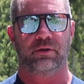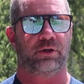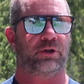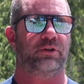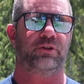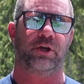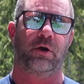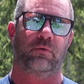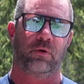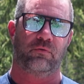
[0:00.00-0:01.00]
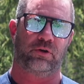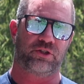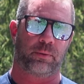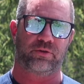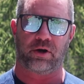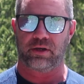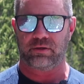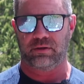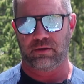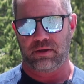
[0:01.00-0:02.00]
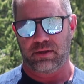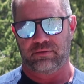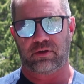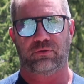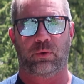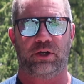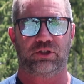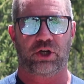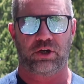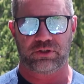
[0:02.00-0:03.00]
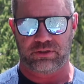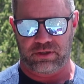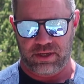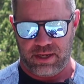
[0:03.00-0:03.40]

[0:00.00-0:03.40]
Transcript: You're good to go for jump starting. It's also where you charge it.